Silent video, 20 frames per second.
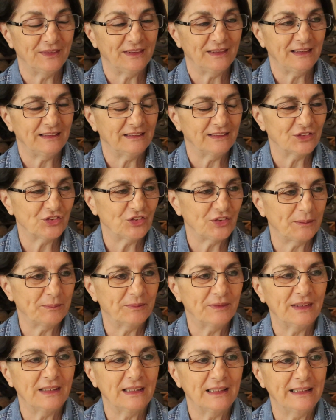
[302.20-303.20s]
thinking the same
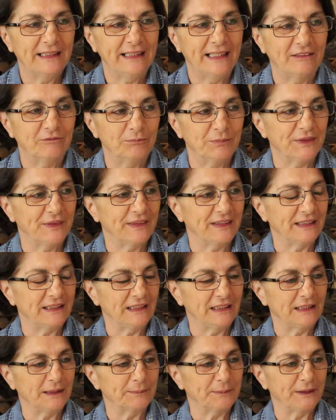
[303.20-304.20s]
thing I have been
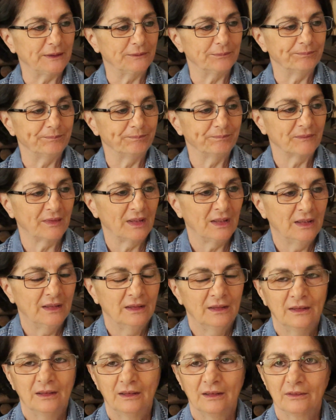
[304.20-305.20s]
thinking about.
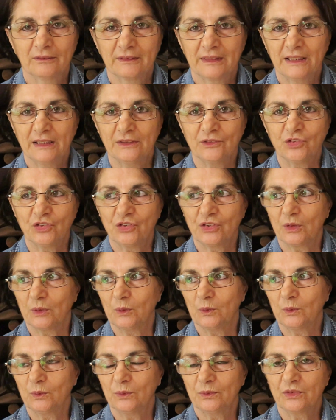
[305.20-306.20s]
Okay,
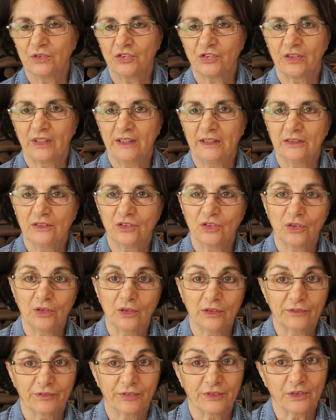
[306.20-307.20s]
so decided to
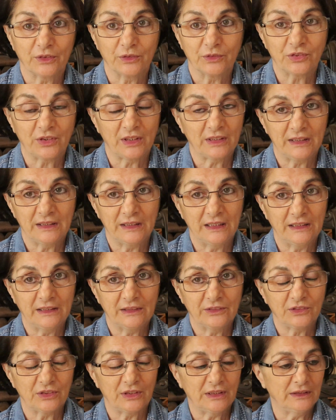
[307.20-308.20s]
look for those at
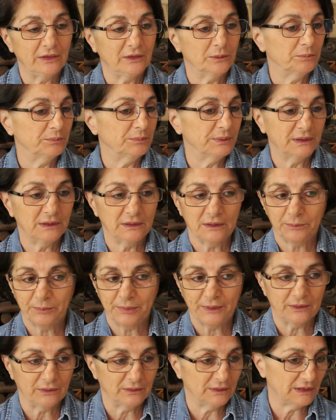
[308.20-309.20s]
Canadian Tire, but
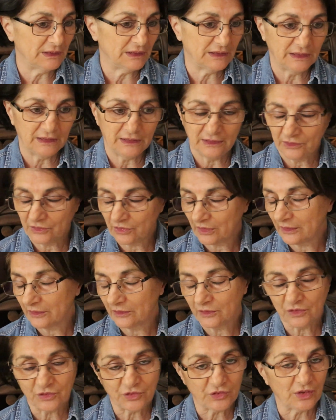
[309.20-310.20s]
apparently Canadian
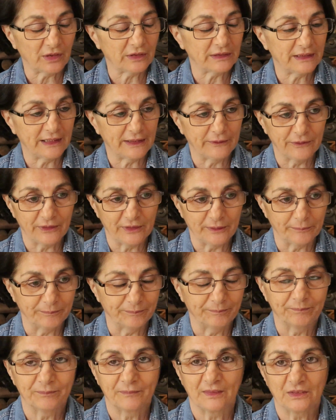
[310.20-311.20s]
Tire does not carry them.
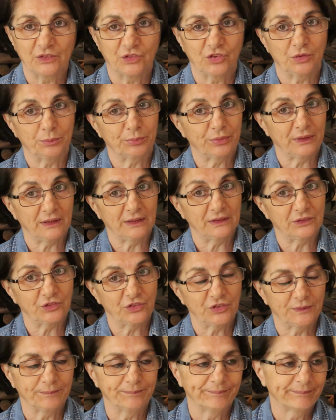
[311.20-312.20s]

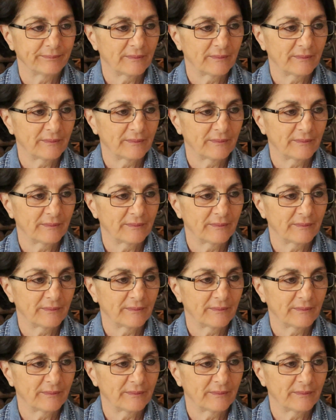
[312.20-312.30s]
Surprised.